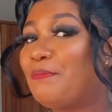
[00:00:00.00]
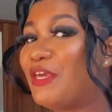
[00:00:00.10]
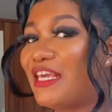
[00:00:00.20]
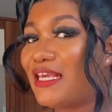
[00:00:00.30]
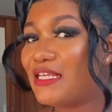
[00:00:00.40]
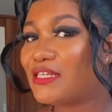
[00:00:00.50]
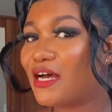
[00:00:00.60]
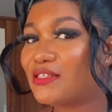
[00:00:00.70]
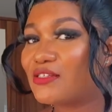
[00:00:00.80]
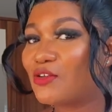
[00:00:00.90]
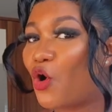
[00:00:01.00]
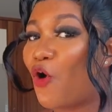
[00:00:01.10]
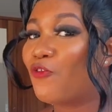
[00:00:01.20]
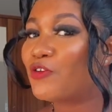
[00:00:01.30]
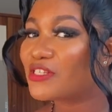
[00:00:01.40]
picky eaters
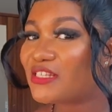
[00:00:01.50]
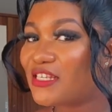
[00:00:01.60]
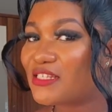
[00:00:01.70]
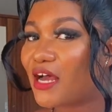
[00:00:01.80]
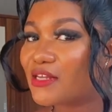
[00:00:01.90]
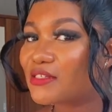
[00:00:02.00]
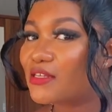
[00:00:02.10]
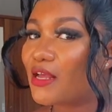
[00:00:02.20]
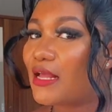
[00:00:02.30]
or fussy eaters.